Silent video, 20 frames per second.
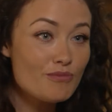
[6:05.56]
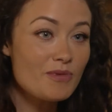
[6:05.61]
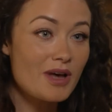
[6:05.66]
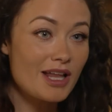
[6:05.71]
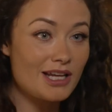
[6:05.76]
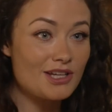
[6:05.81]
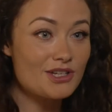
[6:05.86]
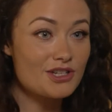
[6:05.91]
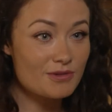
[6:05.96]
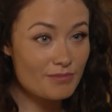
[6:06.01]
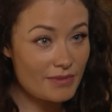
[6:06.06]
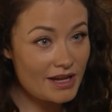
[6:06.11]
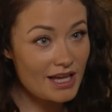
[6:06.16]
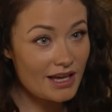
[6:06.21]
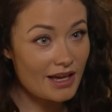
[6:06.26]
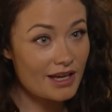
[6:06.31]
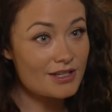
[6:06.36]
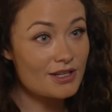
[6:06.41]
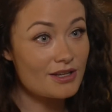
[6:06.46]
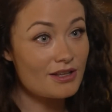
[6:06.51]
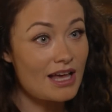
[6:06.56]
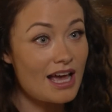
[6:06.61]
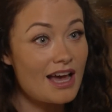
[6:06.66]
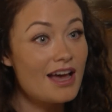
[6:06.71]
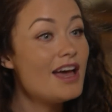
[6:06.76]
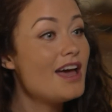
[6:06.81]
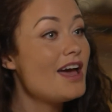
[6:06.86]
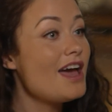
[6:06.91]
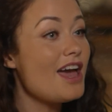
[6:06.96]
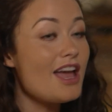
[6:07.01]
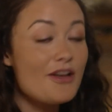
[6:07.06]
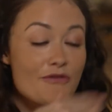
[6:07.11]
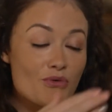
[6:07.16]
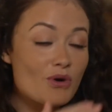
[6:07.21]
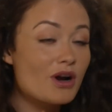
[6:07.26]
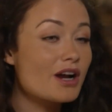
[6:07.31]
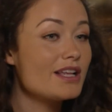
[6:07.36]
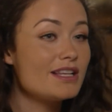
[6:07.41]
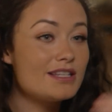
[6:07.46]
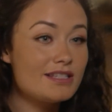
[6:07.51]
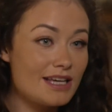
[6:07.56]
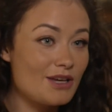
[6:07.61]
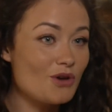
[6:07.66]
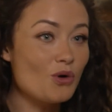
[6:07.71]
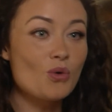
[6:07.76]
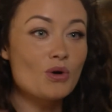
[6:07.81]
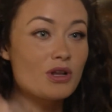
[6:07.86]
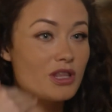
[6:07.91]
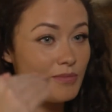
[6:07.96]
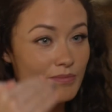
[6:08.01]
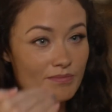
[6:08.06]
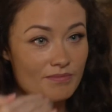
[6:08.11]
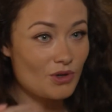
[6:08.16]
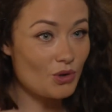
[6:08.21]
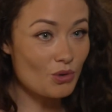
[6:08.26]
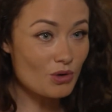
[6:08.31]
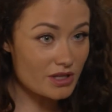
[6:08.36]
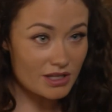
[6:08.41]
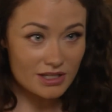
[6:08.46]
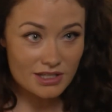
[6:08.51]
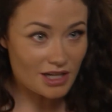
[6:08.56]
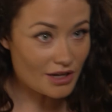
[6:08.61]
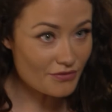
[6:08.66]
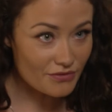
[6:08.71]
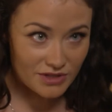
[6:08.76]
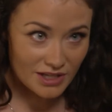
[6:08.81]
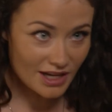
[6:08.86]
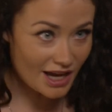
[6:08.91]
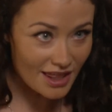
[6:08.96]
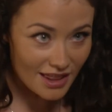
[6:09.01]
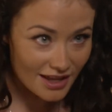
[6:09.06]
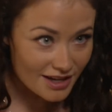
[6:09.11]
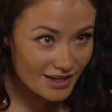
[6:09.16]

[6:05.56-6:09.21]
managed to make it so that everyone can see all of the stuff together.